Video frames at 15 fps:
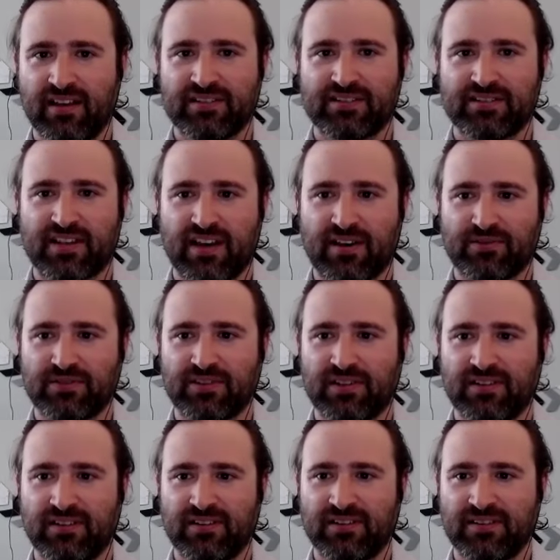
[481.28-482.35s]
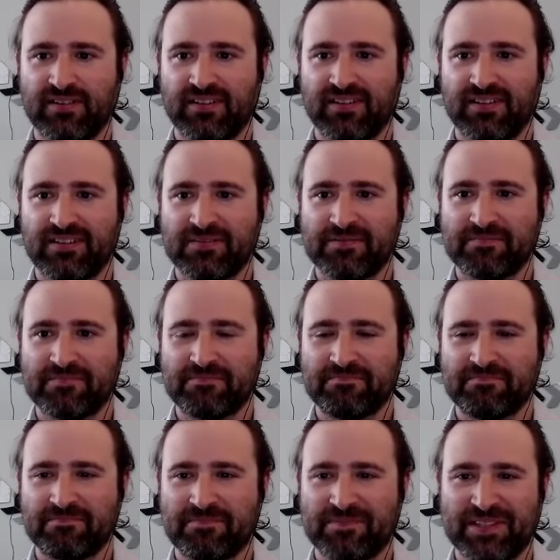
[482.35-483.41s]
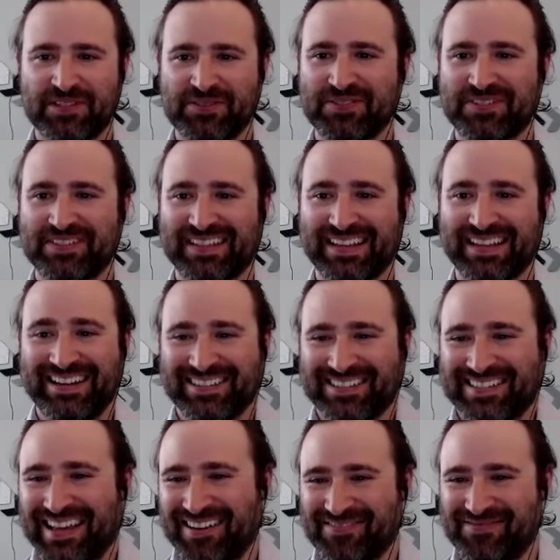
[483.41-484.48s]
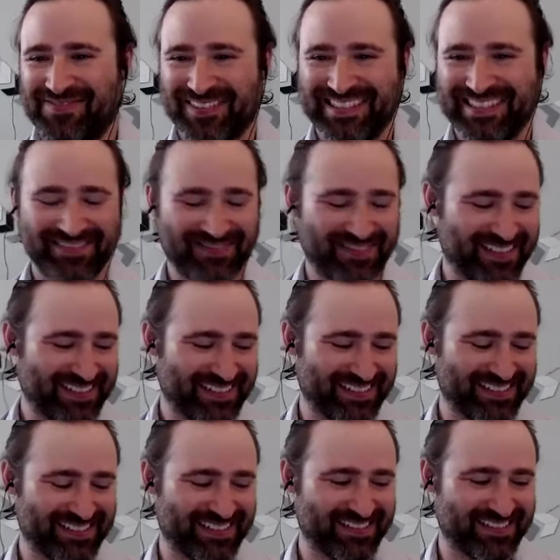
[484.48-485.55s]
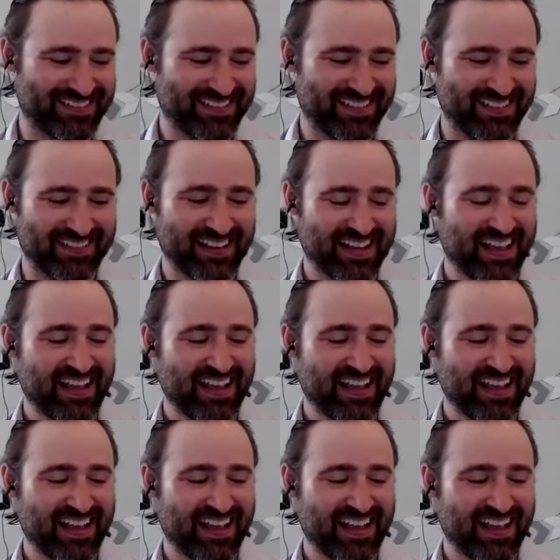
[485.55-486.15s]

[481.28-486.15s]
sound interesting or sound more different, or